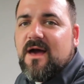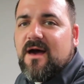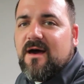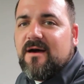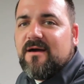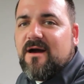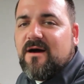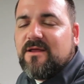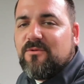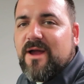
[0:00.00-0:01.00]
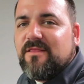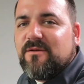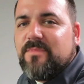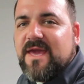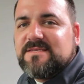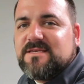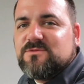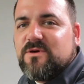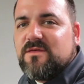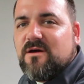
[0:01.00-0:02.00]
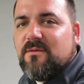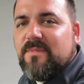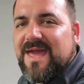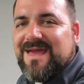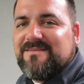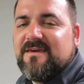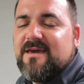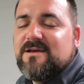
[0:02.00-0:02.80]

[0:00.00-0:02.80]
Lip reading: on a regular basis with our band.